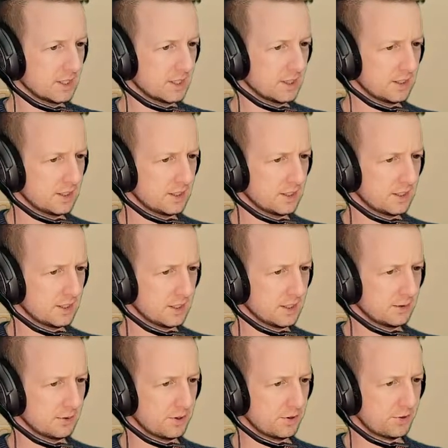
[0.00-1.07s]

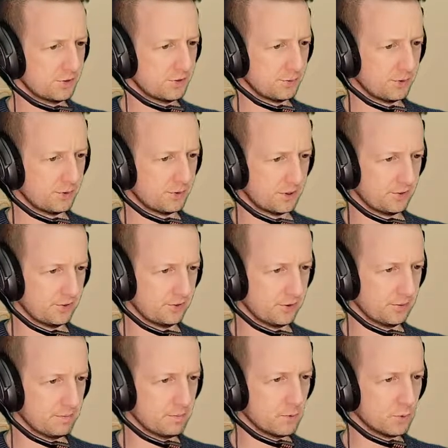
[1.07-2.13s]
What else does it say? It says
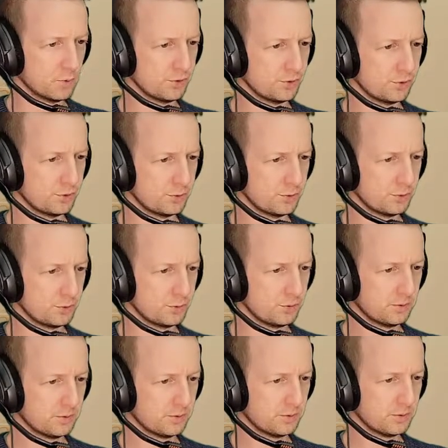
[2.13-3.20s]

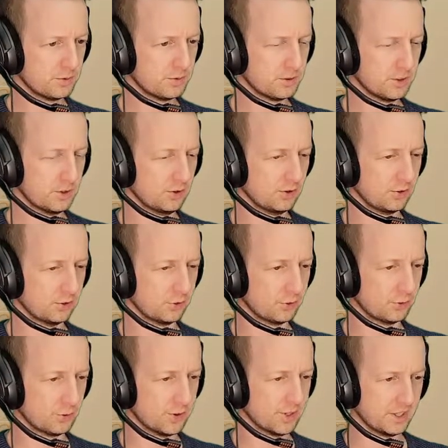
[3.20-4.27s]
immortal, uses the
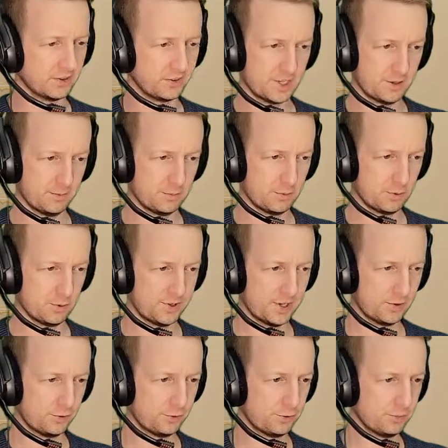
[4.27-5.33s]
sword, he can teleport,
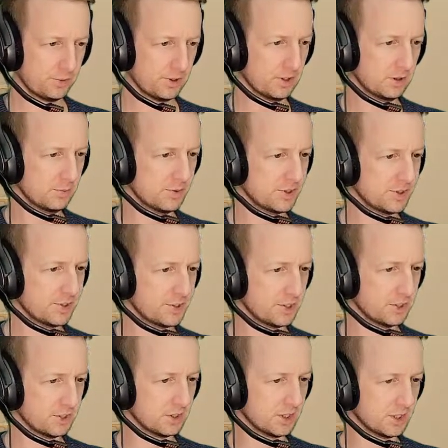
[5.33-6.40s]
has superhuman
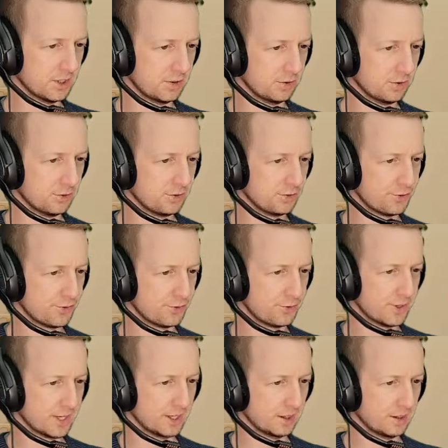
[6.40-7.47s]
agility and
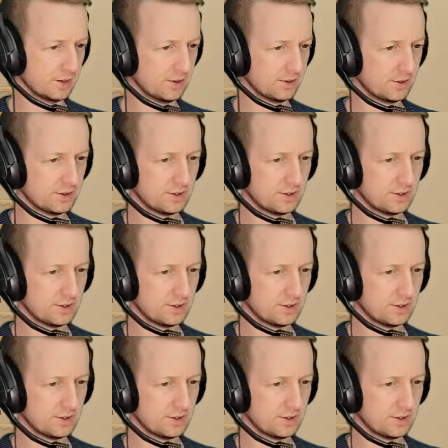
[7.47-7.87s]
strength.